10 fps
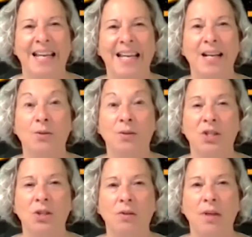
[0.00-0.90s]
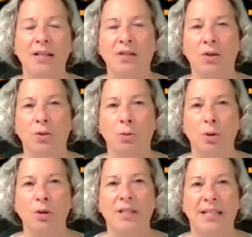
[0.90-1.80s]
And it was
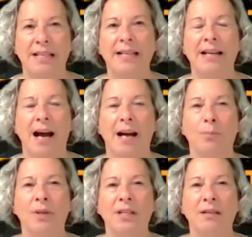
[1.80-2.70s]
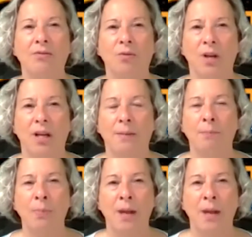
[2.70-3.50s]
2013, I believe, when